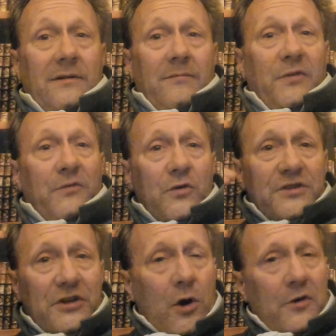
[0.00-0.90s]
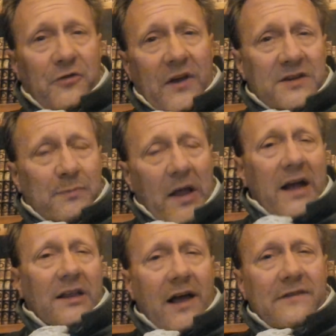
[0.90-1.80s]
But virtually no one thinks
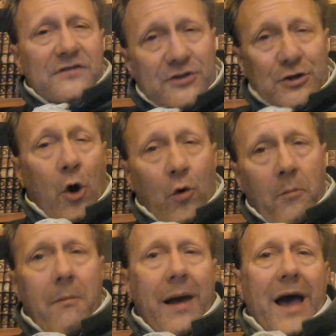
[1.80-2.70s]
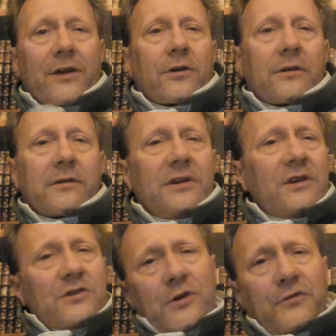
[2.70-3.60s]
Black lives don't matter.
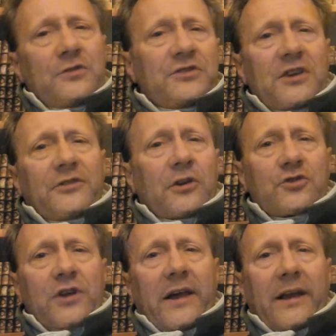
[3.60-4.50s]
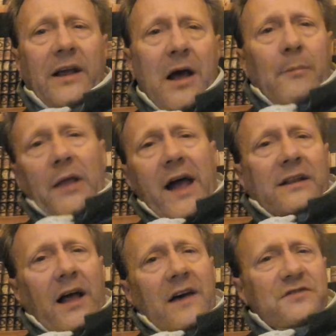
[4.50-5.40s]
So if you sit there chanting Black
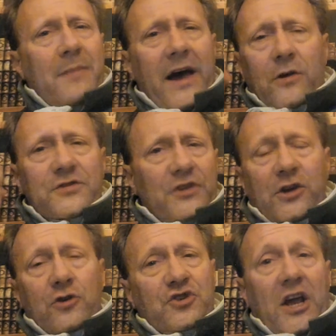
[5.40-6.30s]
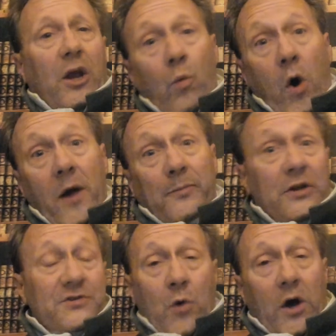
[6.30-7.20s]
Lives Matter, it's like you're chanting 1
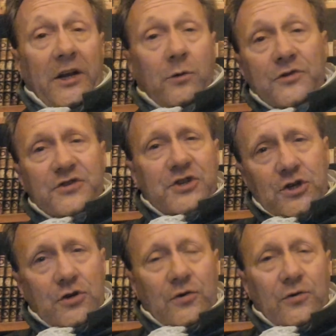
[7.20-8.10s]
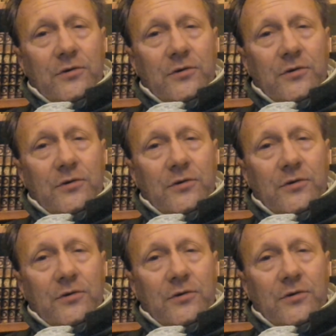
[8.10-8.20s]
+ 1 = 2.